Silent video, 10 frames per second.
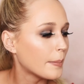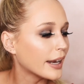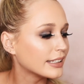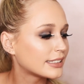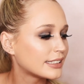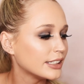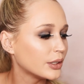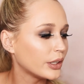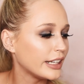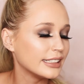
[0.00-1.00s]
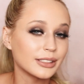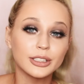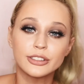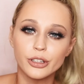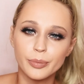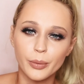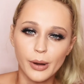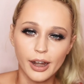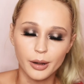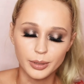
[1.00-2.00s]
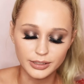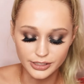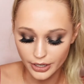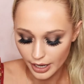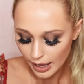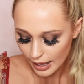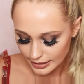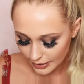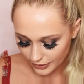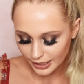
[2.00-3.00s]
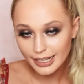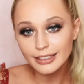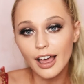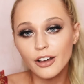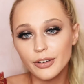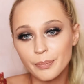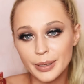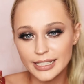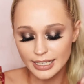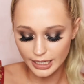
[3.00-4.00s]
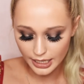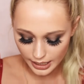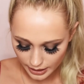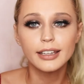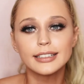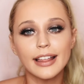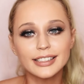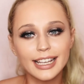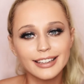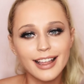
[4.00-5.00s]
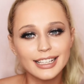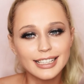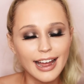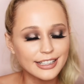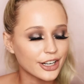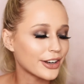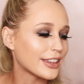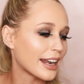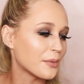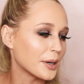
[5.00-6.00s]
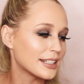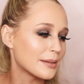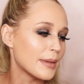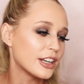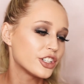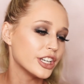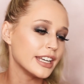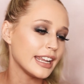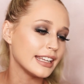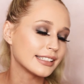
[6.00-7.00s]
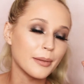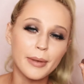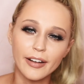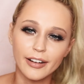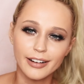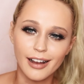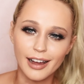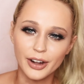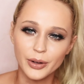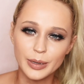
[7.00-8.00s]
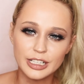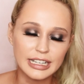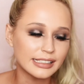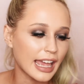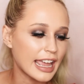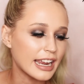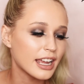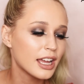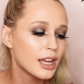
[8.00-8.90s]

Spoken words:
but it still is super wearable. So definitely love Bitten. Now the second last eyeshadow that I wanted to mention is Americano, which is a